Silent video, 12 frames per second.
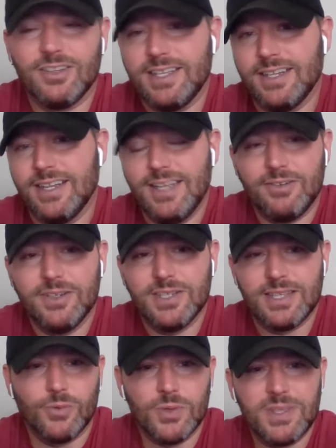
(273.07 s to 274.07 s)
take a look at
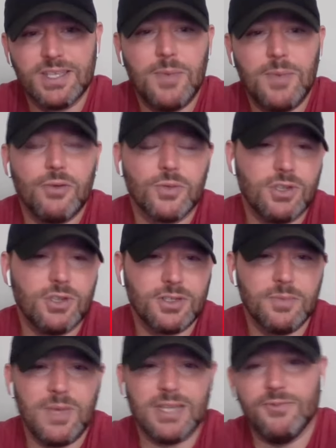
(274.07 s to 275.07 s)
everything we're thinking about. We're
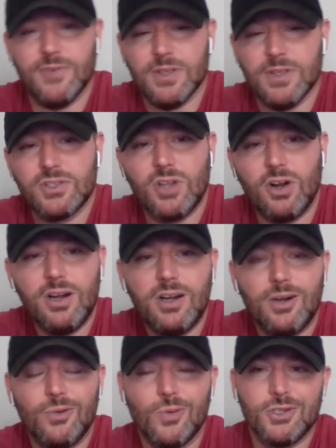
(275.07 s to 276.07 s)
talking about the fifth
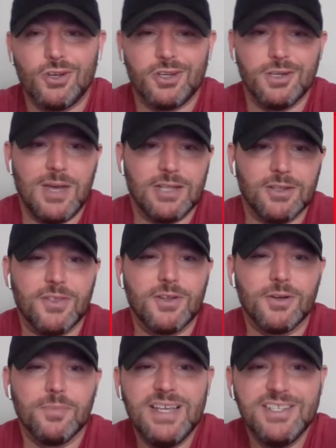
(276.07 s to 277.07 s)
starter. We're talking about
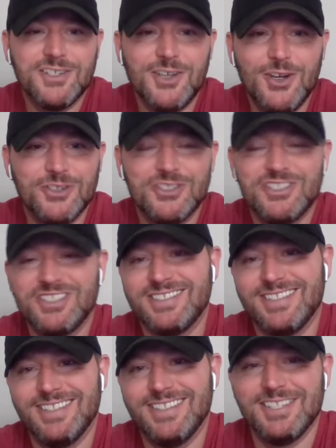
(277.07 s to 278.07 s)
the third base
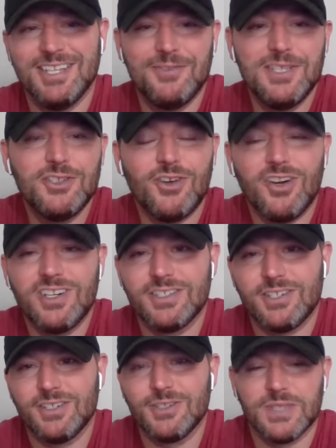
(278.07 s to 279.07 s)
coach. These, if these are our
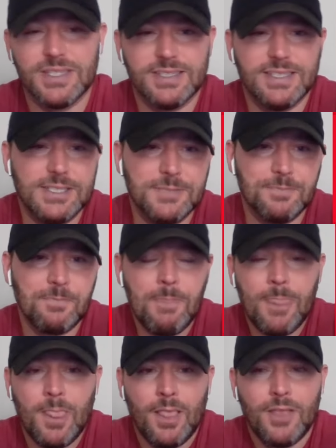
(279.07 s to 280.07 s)
concerns with the team.
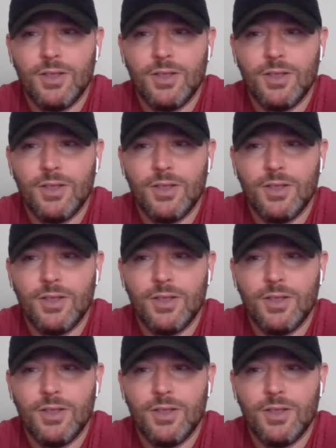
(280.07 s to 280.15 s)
